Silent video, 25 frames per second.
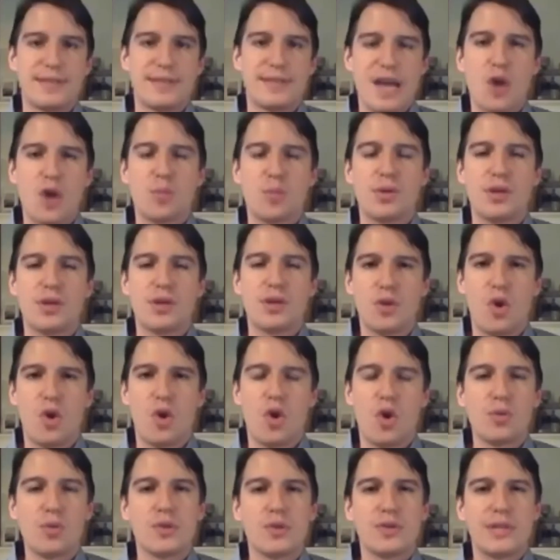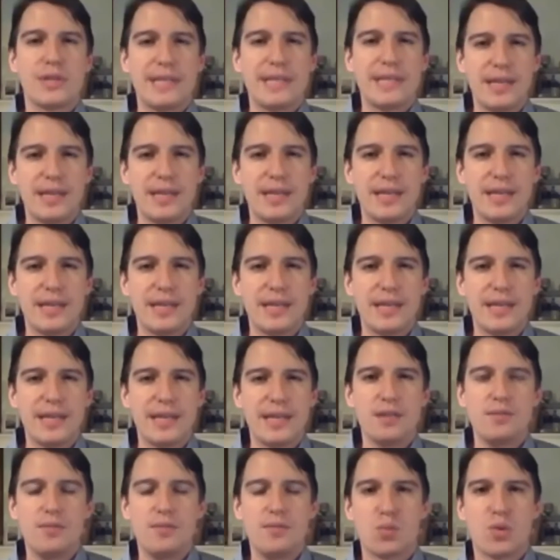now been almost a year.
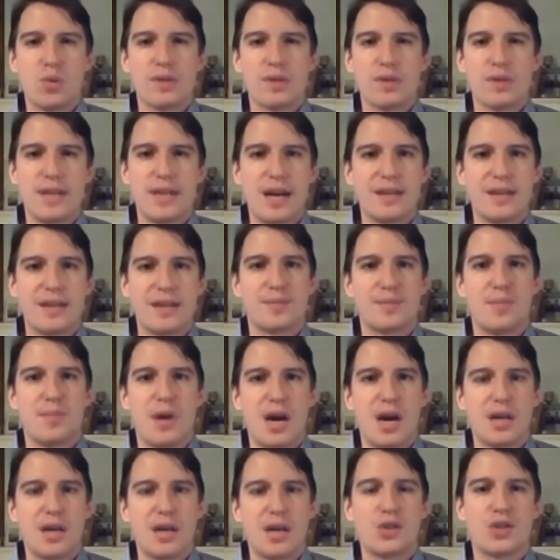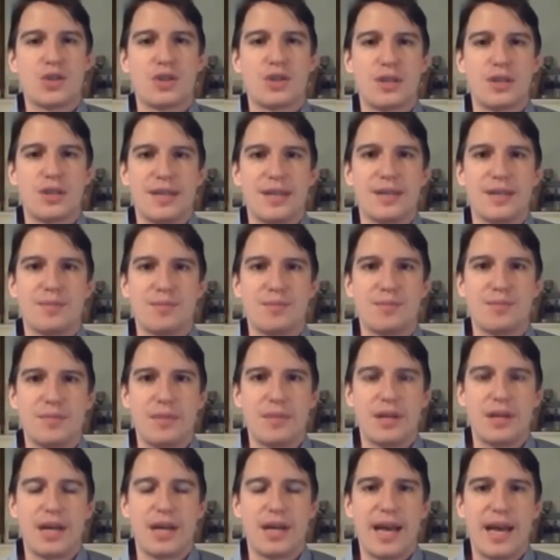It was last March.
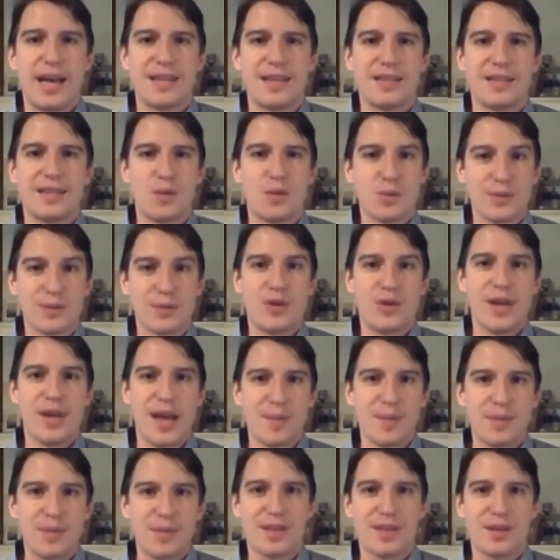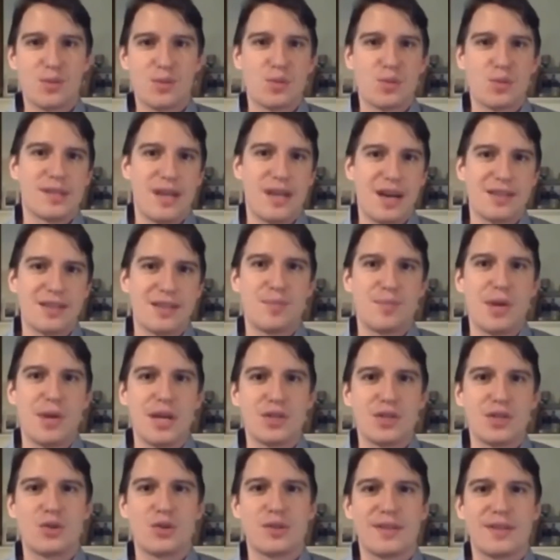And I was very happy that it was last
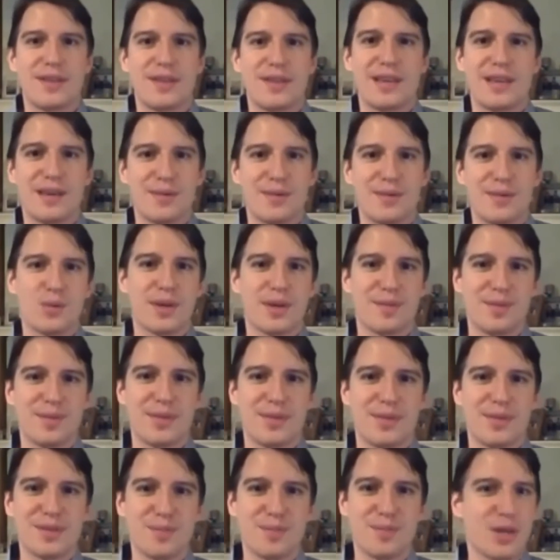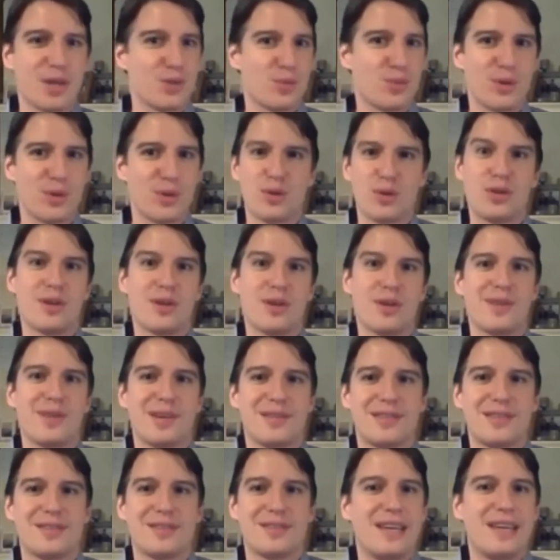March, because I think if it would have been this March, we could not have
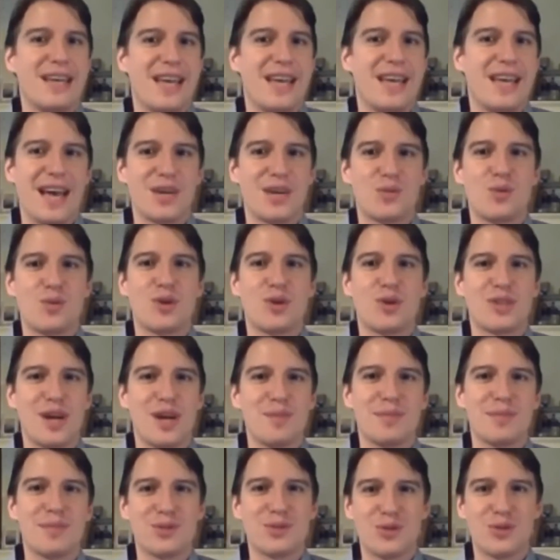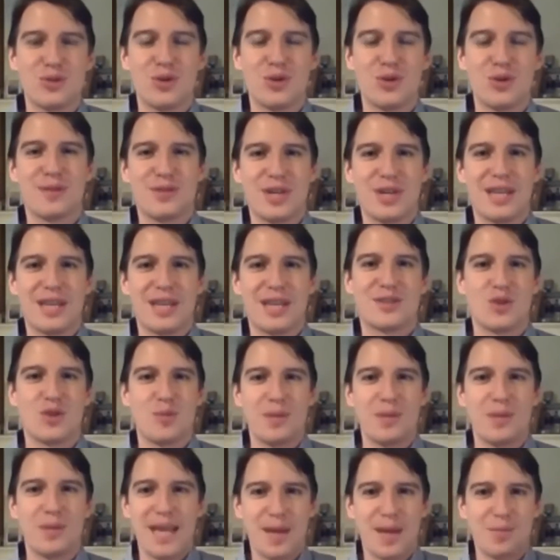had a World Cup and could not have shared so
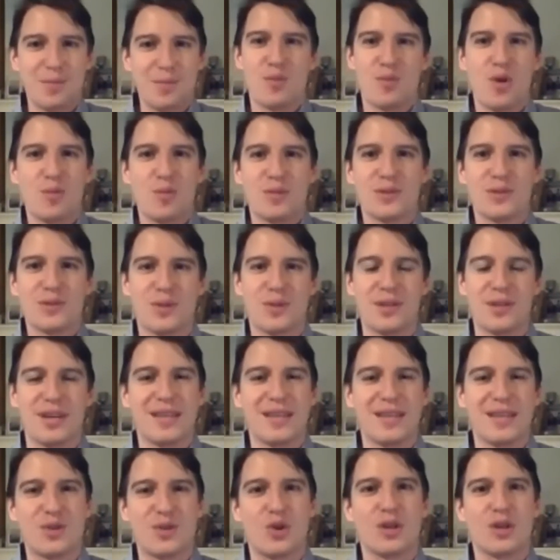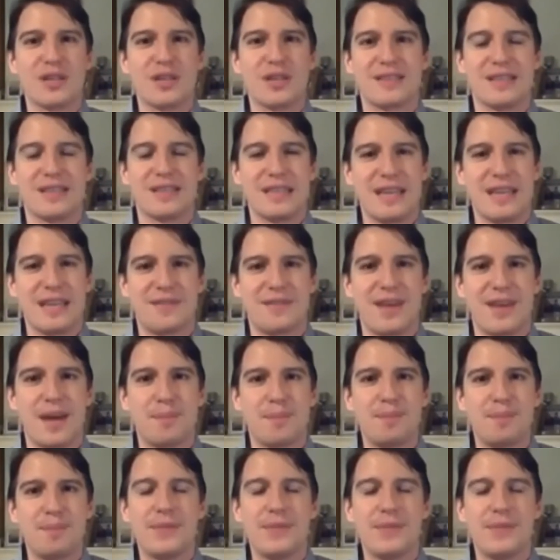many happy moments with nice colleagues in Antwerpen.